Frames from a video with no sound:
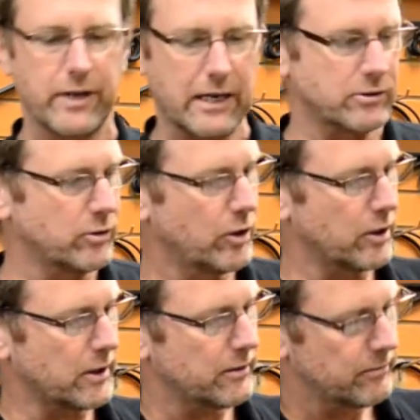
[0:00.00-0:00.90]
actual
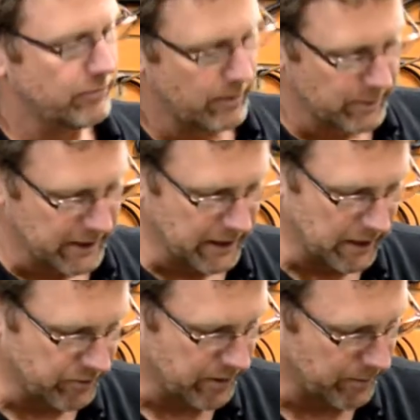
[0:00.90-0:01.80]
hook from the
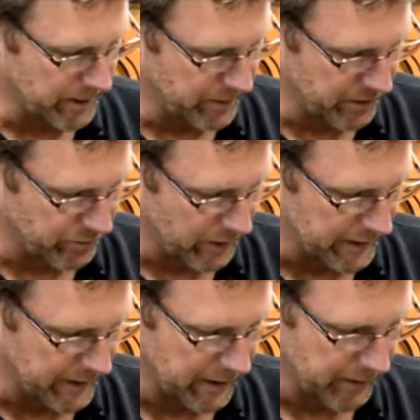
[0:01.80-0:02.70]
assembly piece
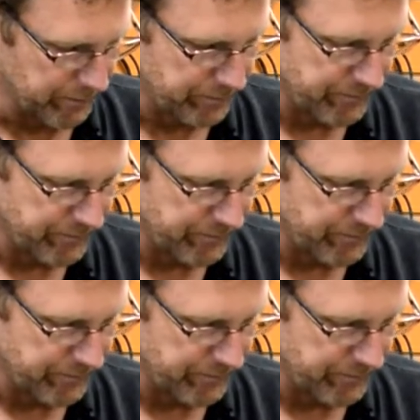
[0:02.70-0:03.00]
right there.